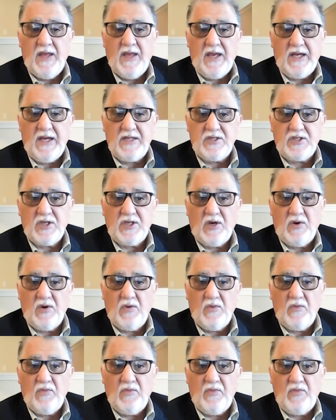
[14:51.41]
And
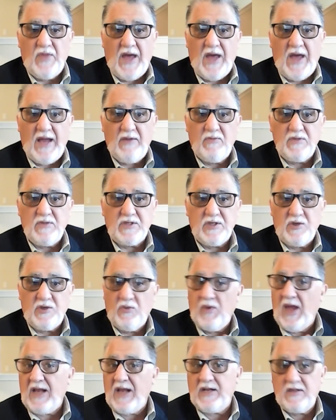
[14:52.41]
so that was a
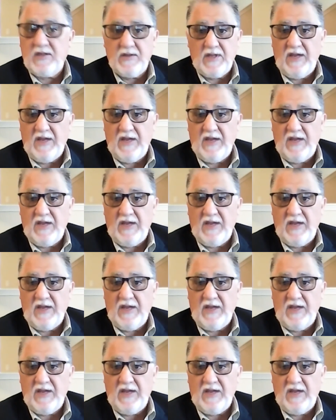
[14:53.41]
direct